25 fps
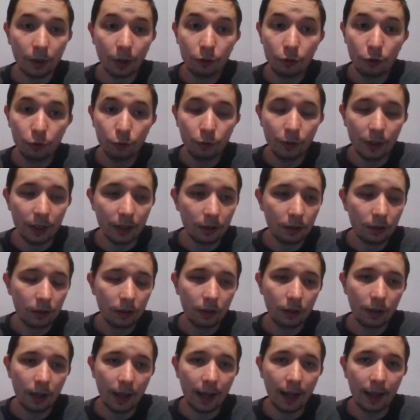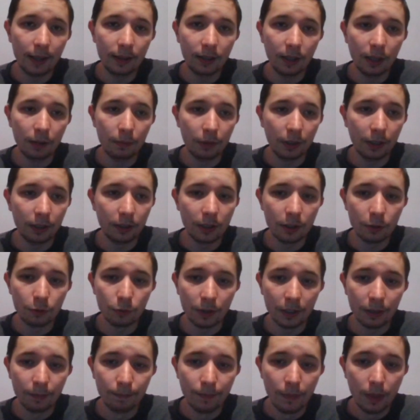to win endgame like this
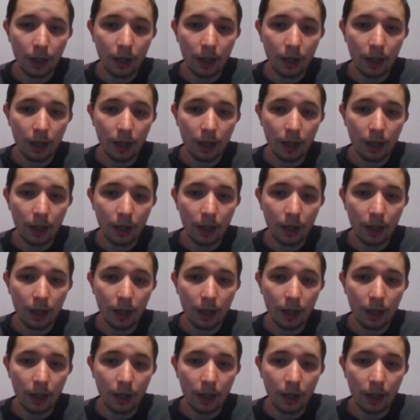one.